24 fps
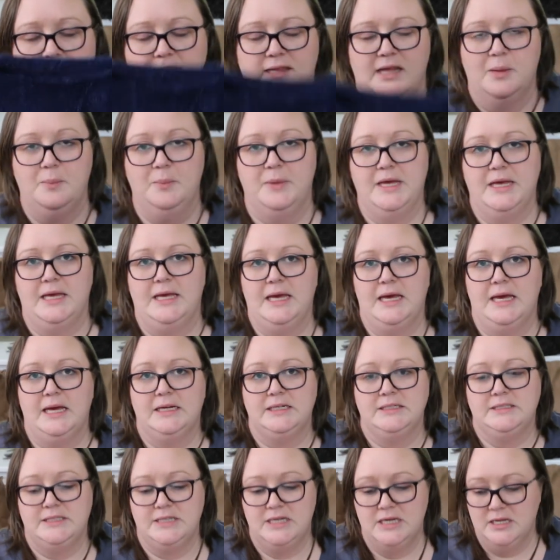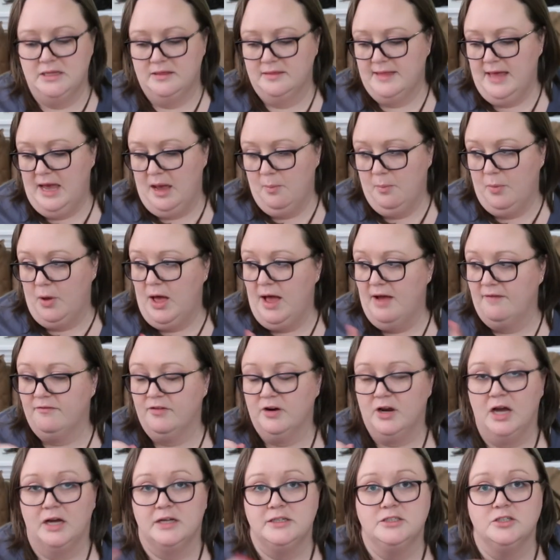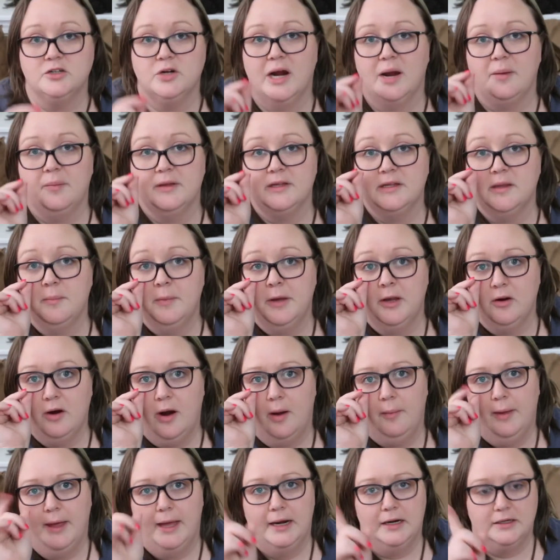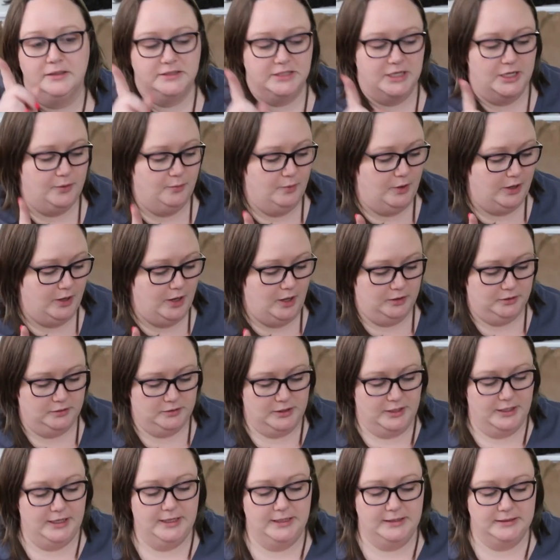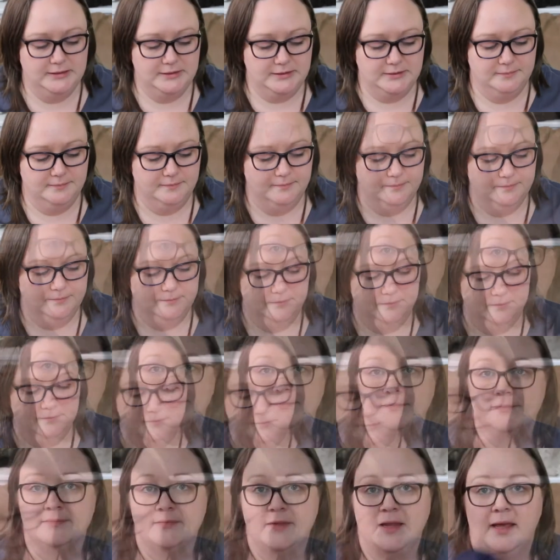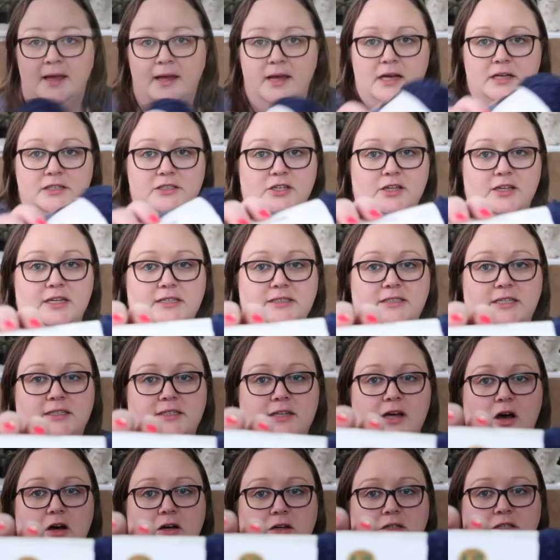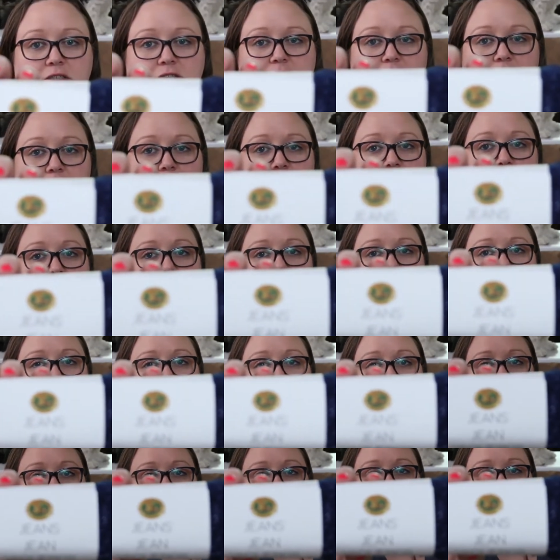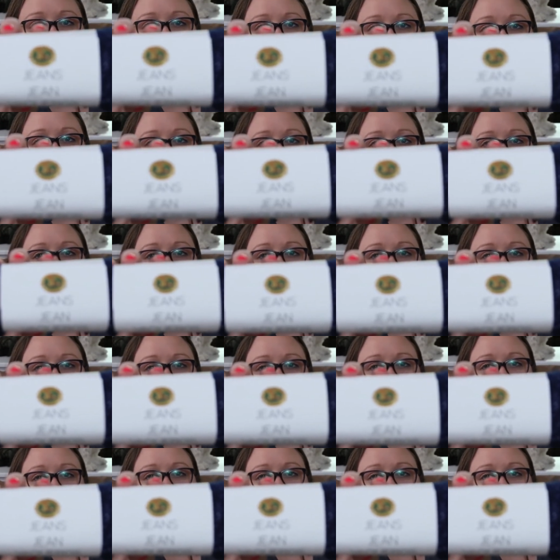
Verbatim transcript: Let me get that ball. I forgot to grab it. Let me grab it and I'll tell you what color it is. So this is also in the Lion Brand